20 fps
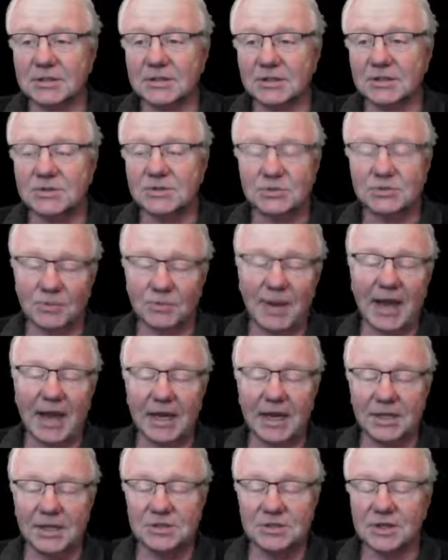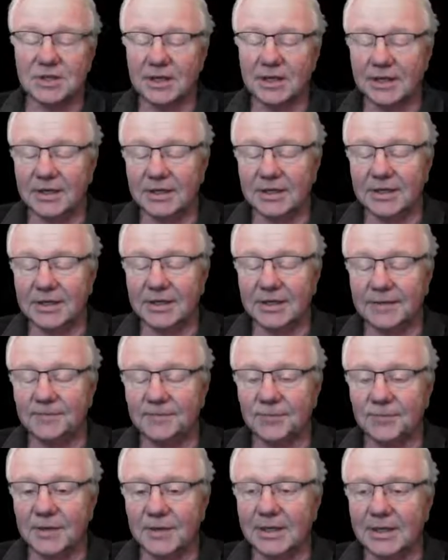usual package on
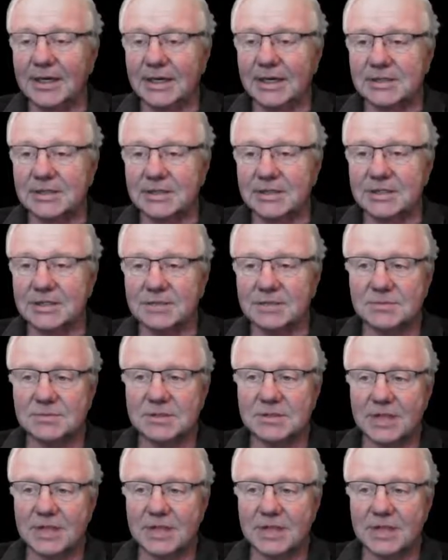Linux systems,